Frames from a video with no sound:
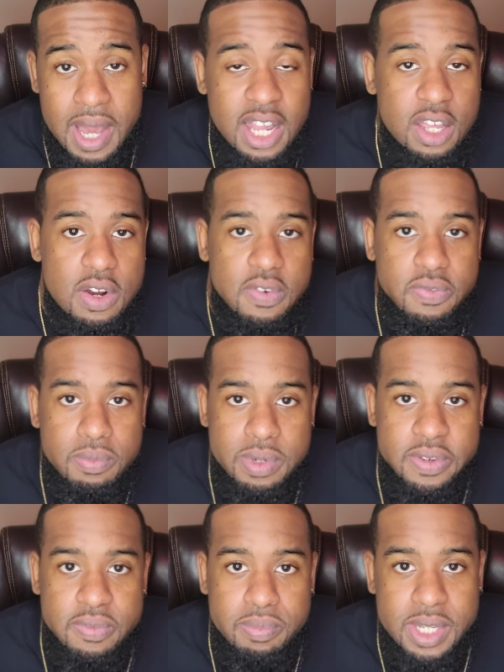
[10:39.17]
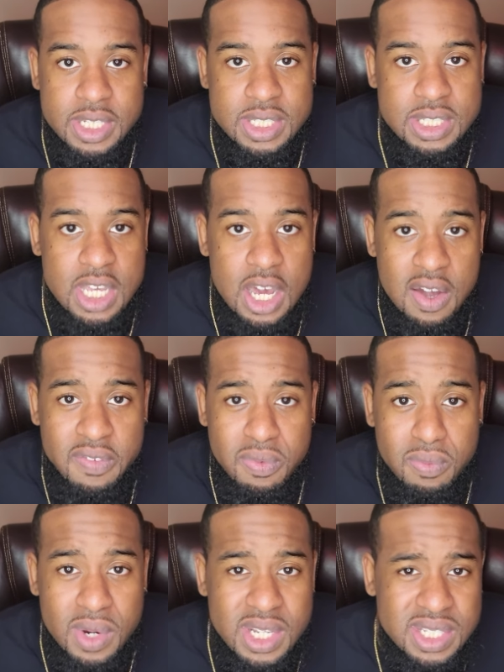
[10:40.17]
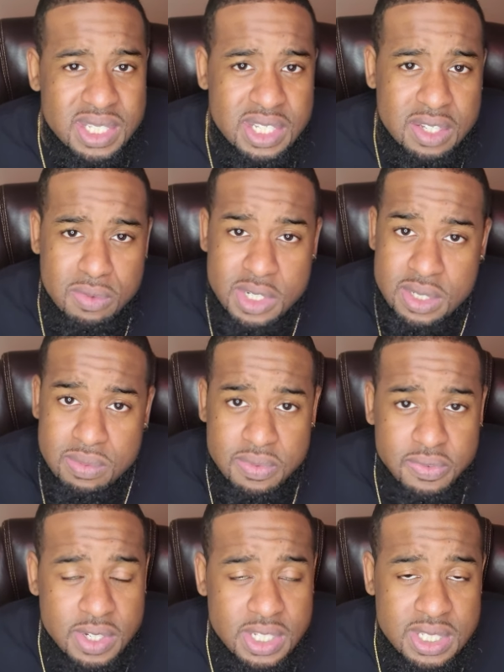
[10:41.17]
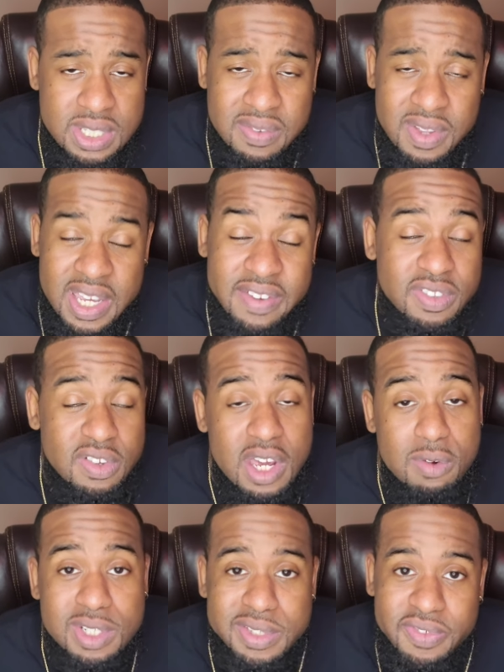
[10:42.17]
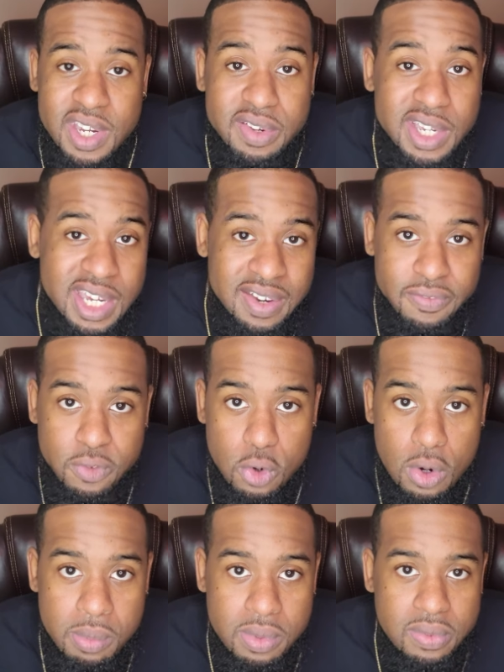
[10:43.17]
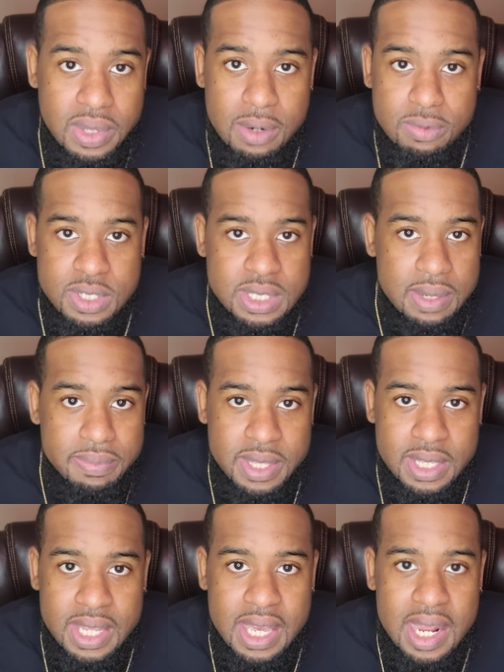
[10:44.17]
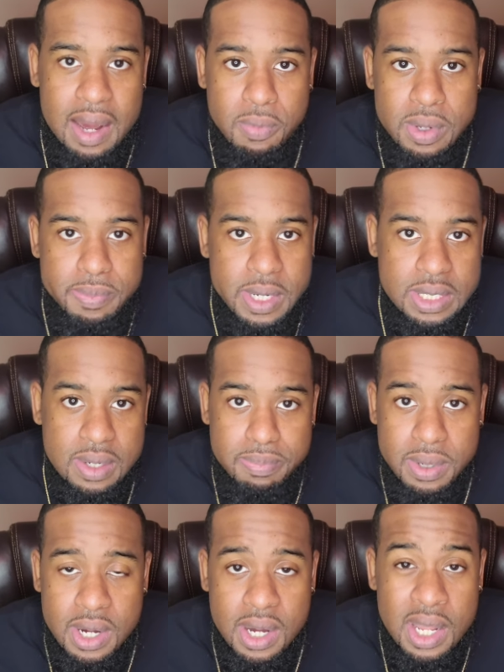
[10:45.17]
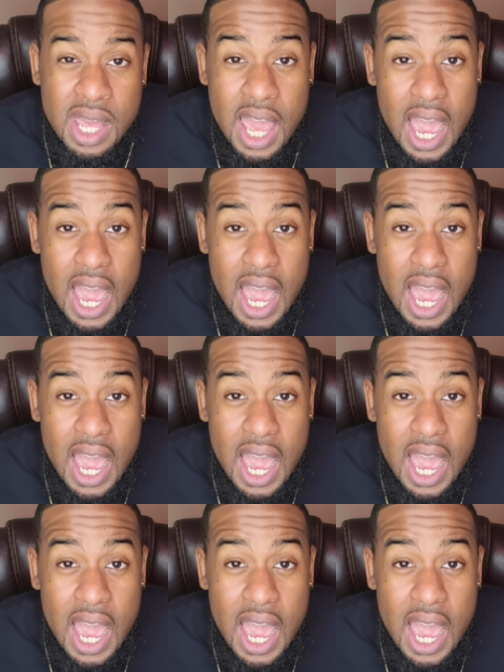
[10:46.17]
I learned from different places, from wrestling with friends, stuff like, even though that was very informal, that was something that we picked up on.